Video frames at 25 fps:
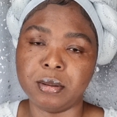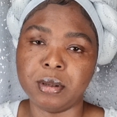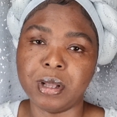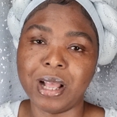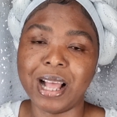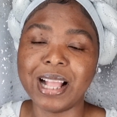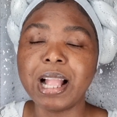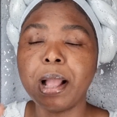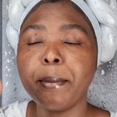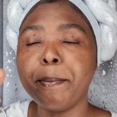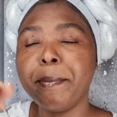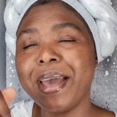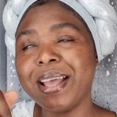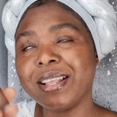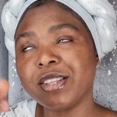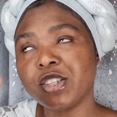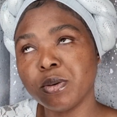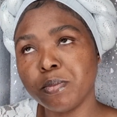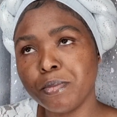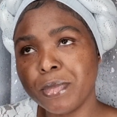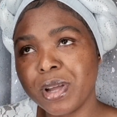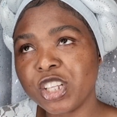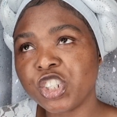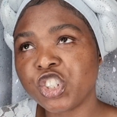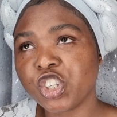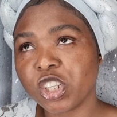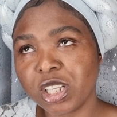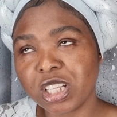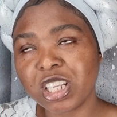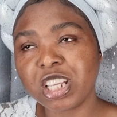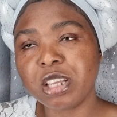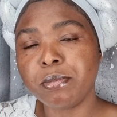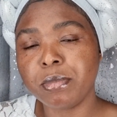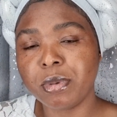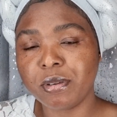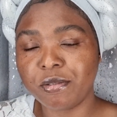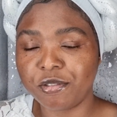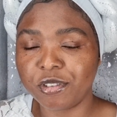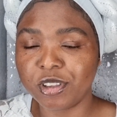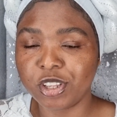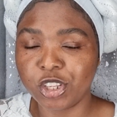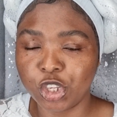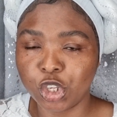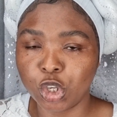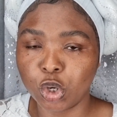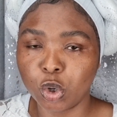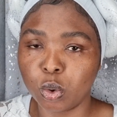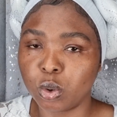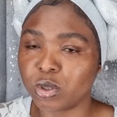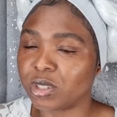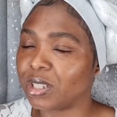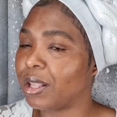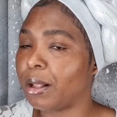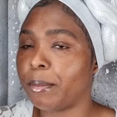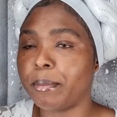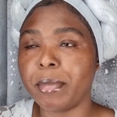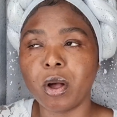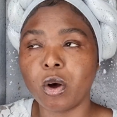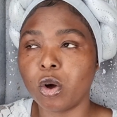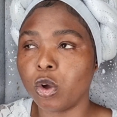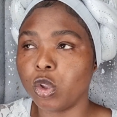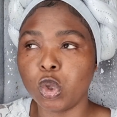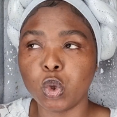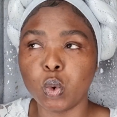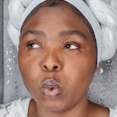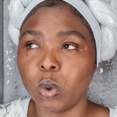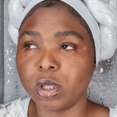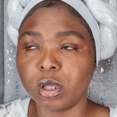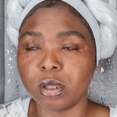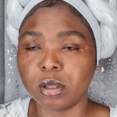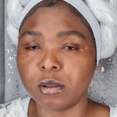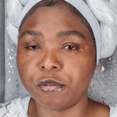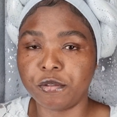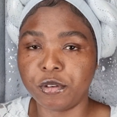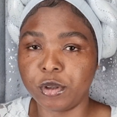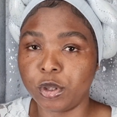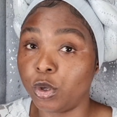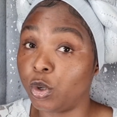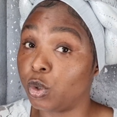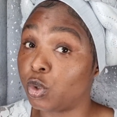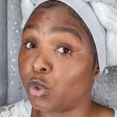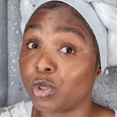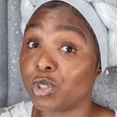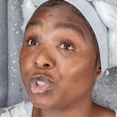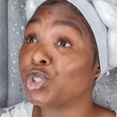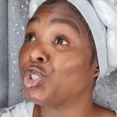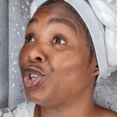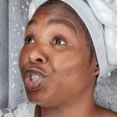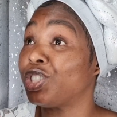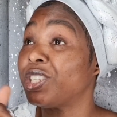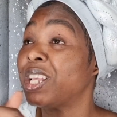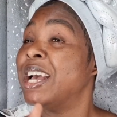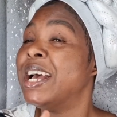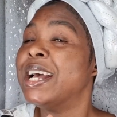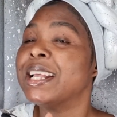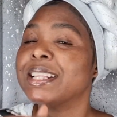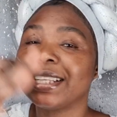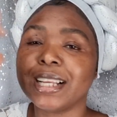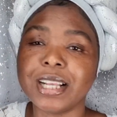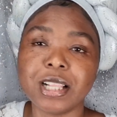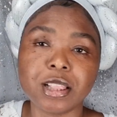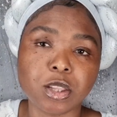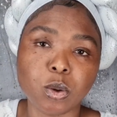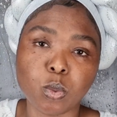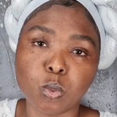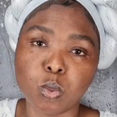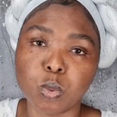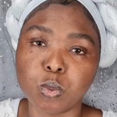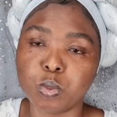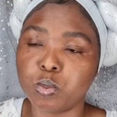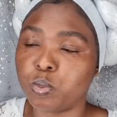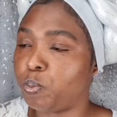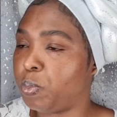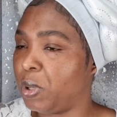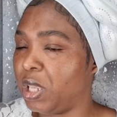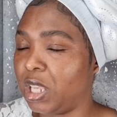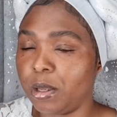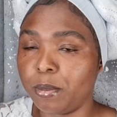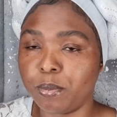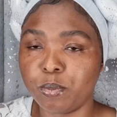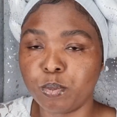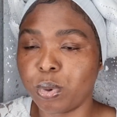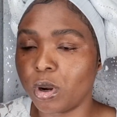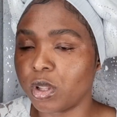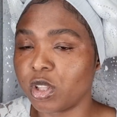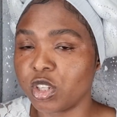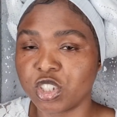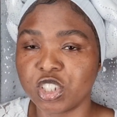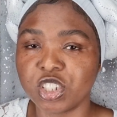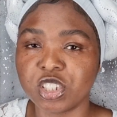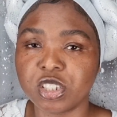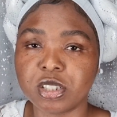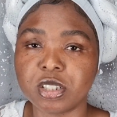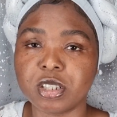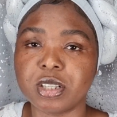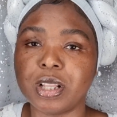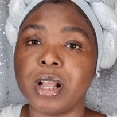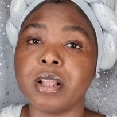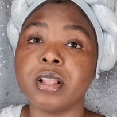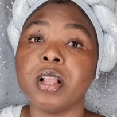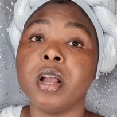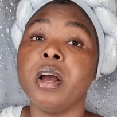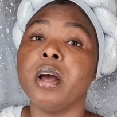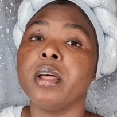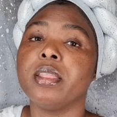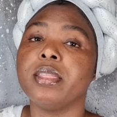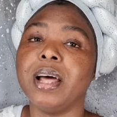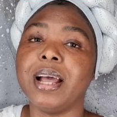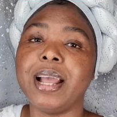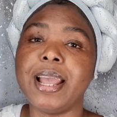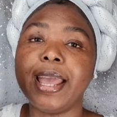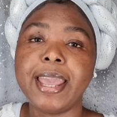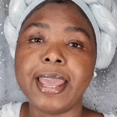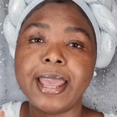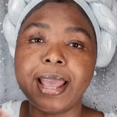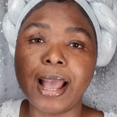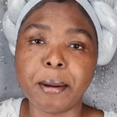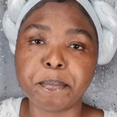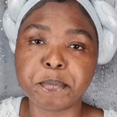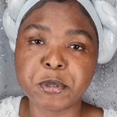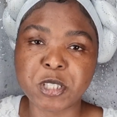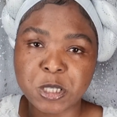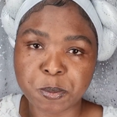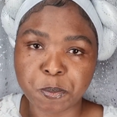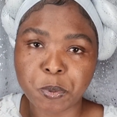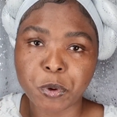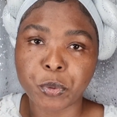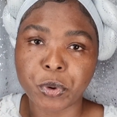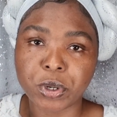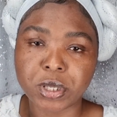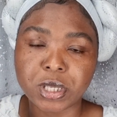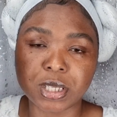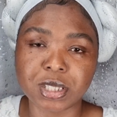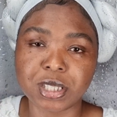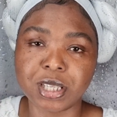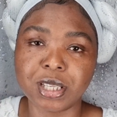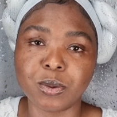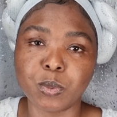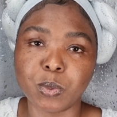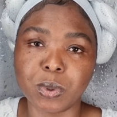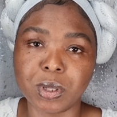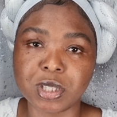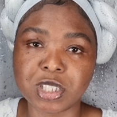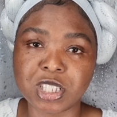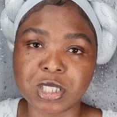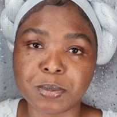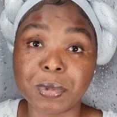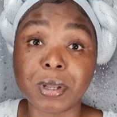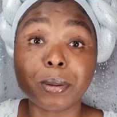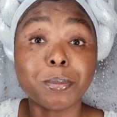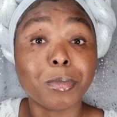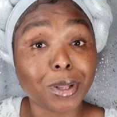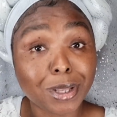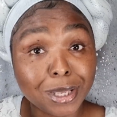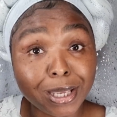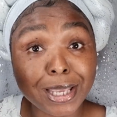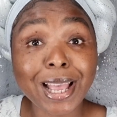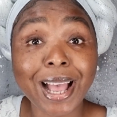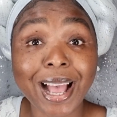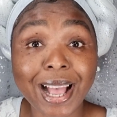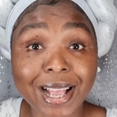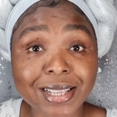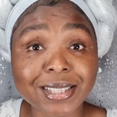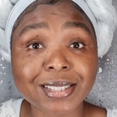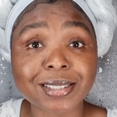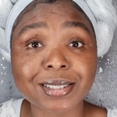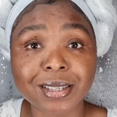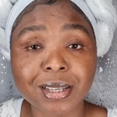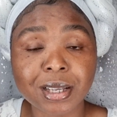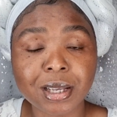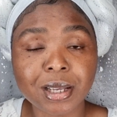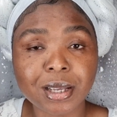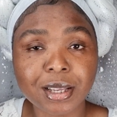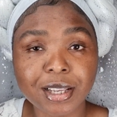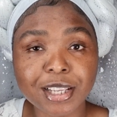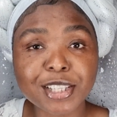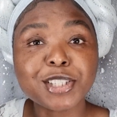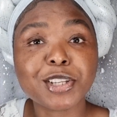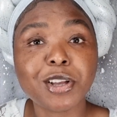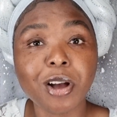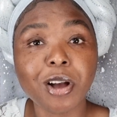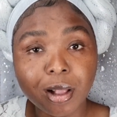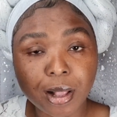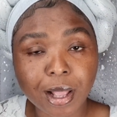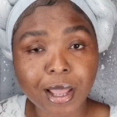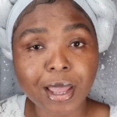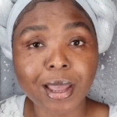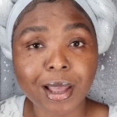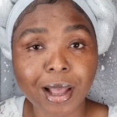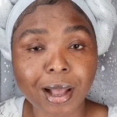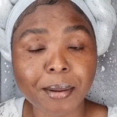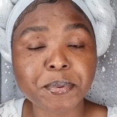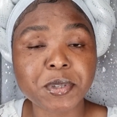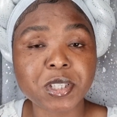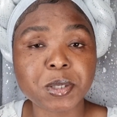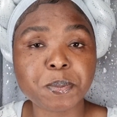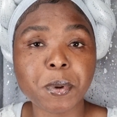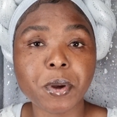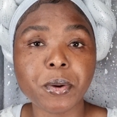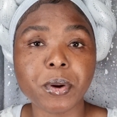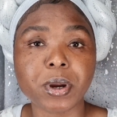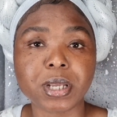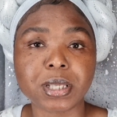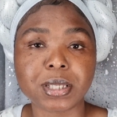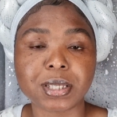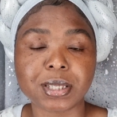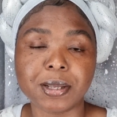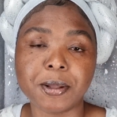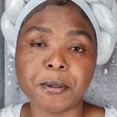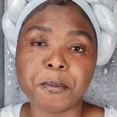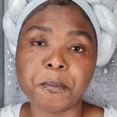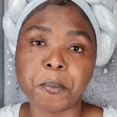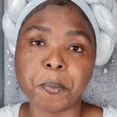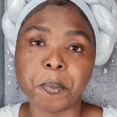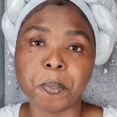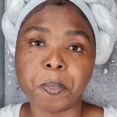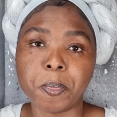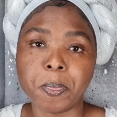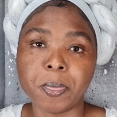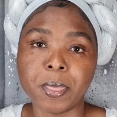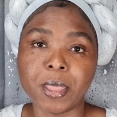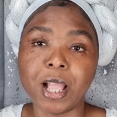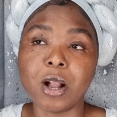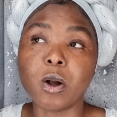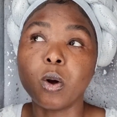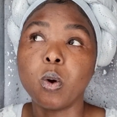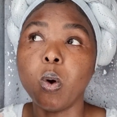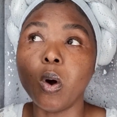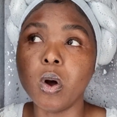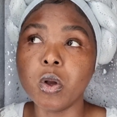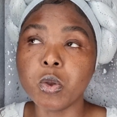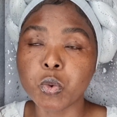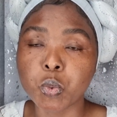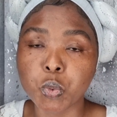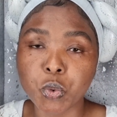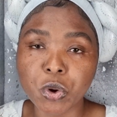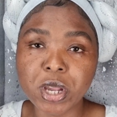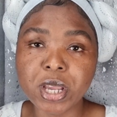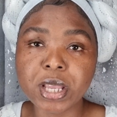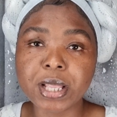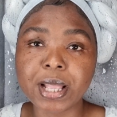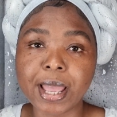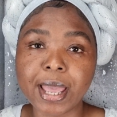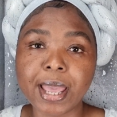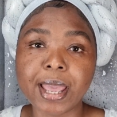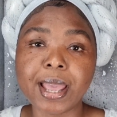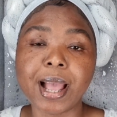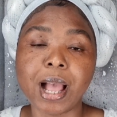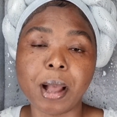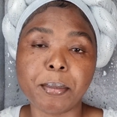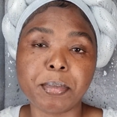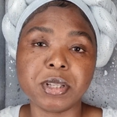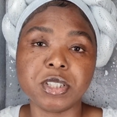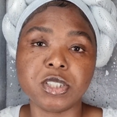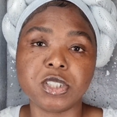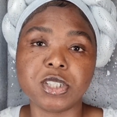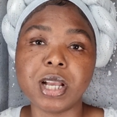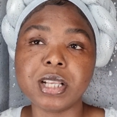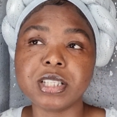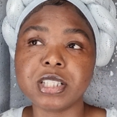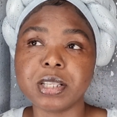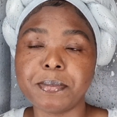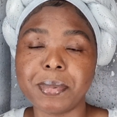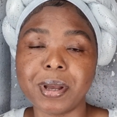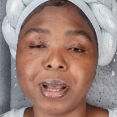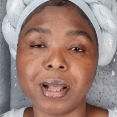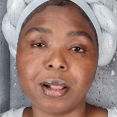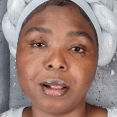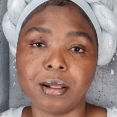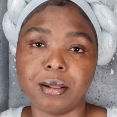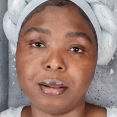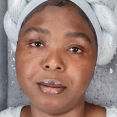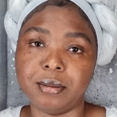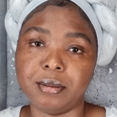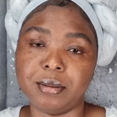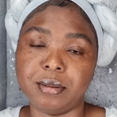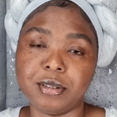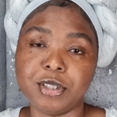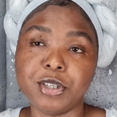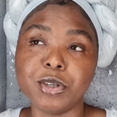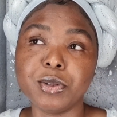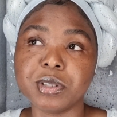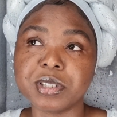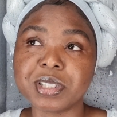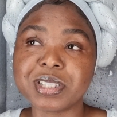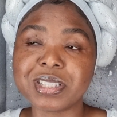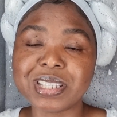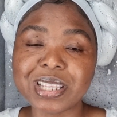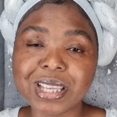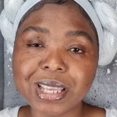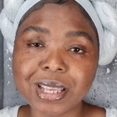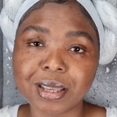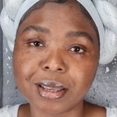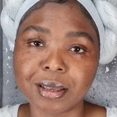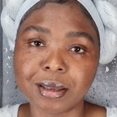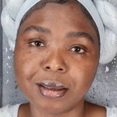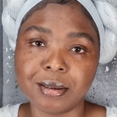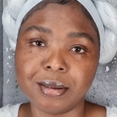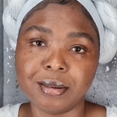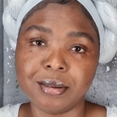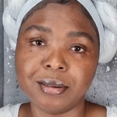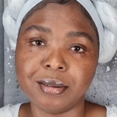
And I meant to mention it in my videos. And I'm not going to do another video to just tell the brothers and sisters that, that Ahab's spirit is in Will Smith. But he has. He's got Ahab's spirit. Go and read Ahab and Jezebel. You'll see.